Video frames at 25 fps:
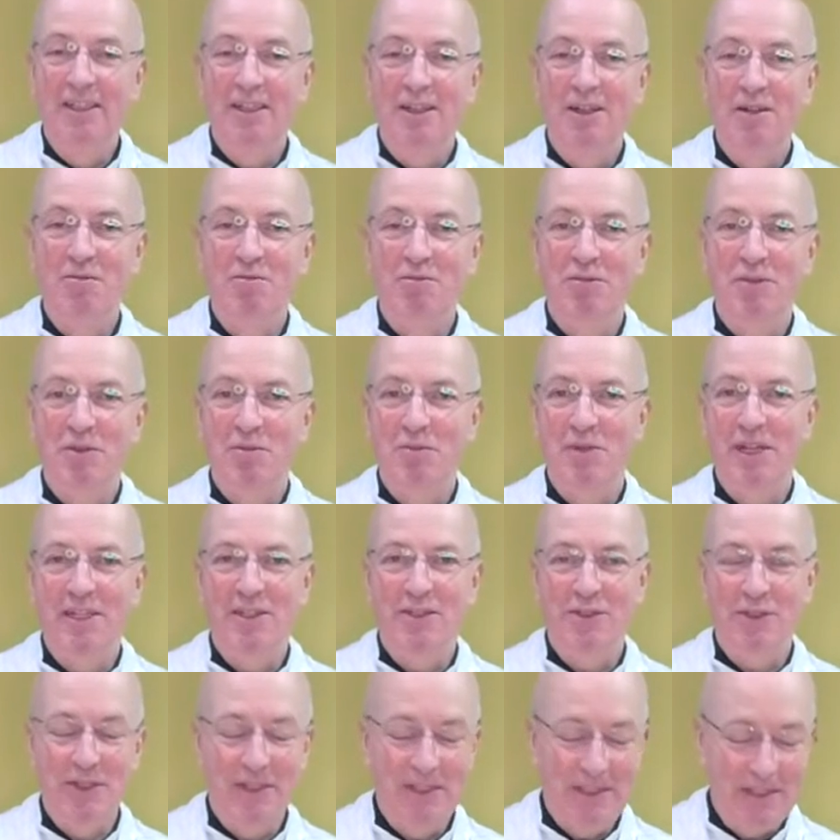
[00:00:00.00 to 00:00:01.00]
come from
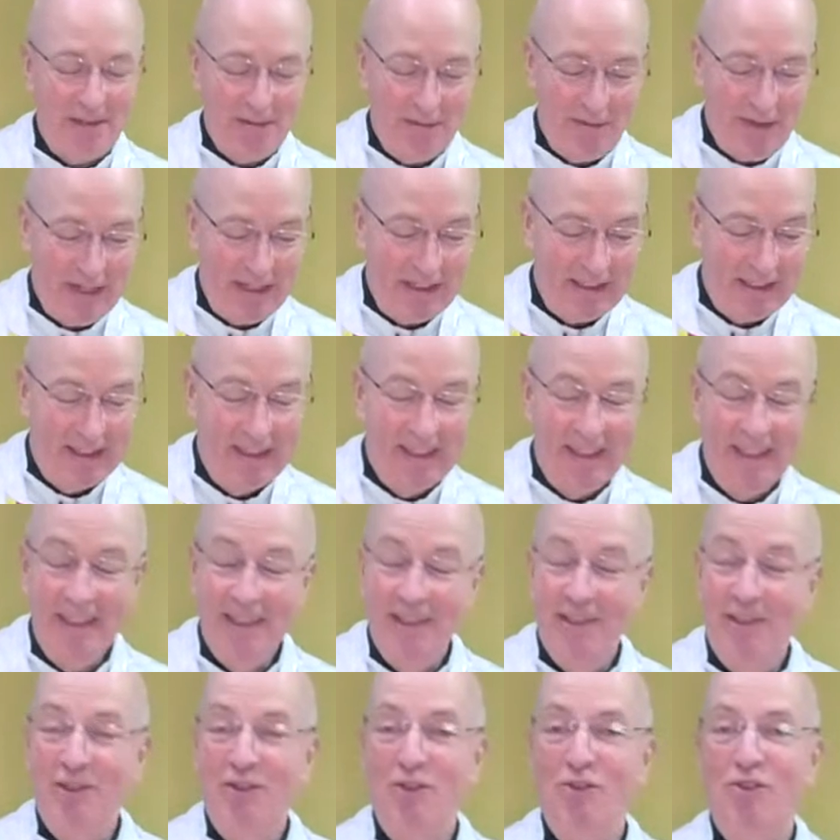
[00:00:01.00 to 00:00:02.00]
Nazareth? In fact,
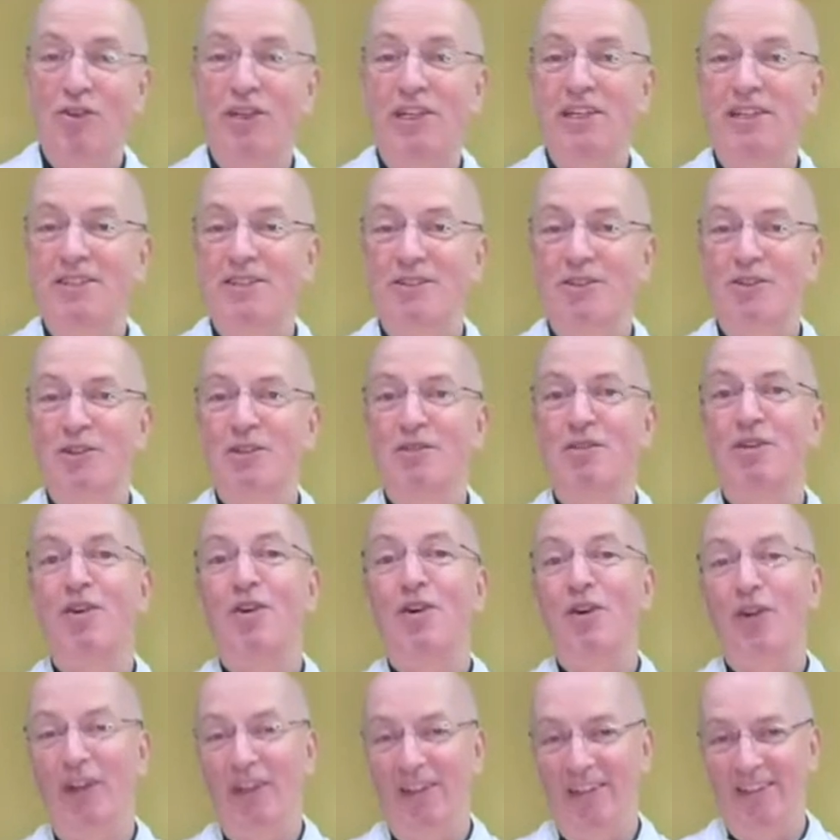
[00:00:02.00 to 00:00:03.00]
the greatest good of
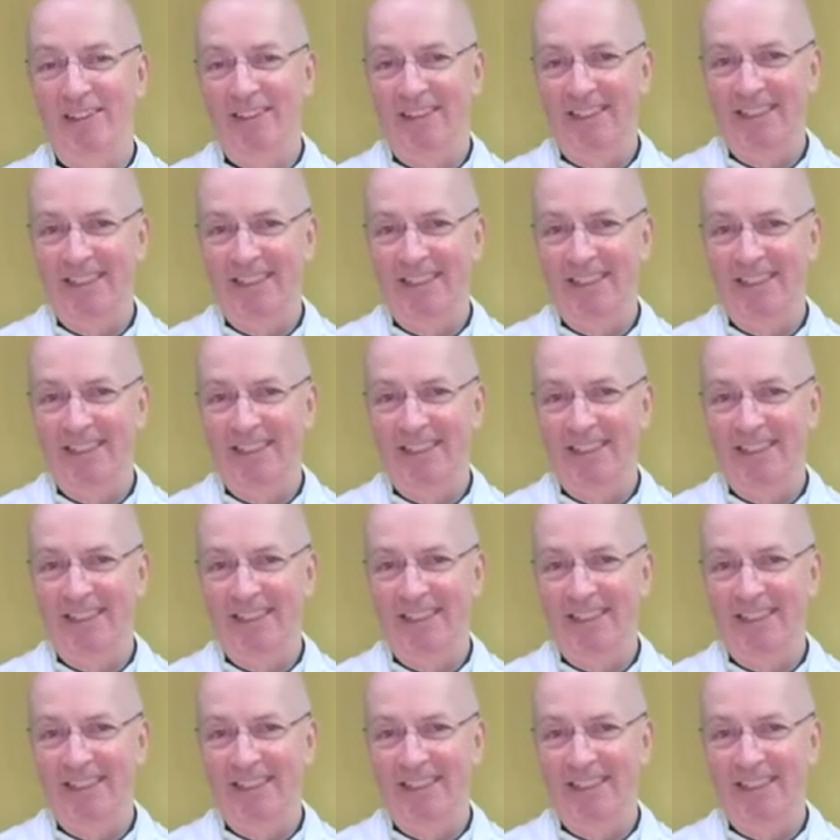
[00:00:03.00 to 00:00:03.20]
all